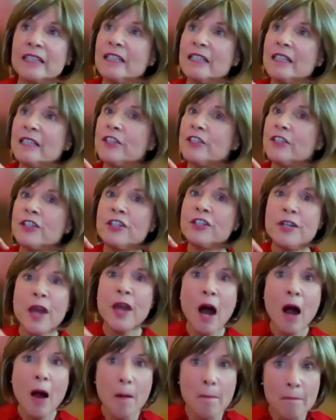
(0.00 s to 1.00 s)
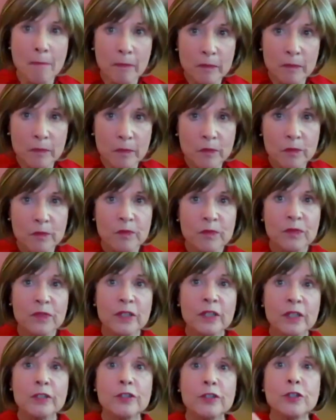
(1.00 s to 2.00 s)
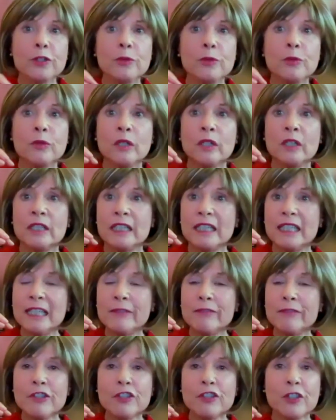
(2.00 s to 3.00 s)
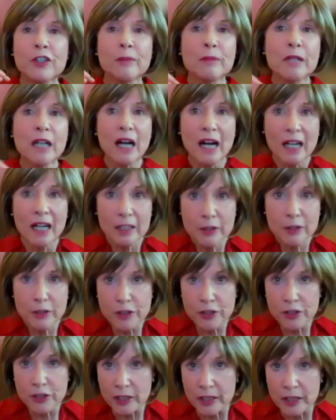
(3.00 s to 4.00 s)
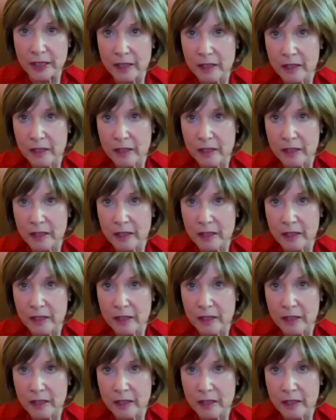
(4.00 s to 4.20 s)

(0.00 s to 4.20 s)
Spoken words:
is numb to even subconsciously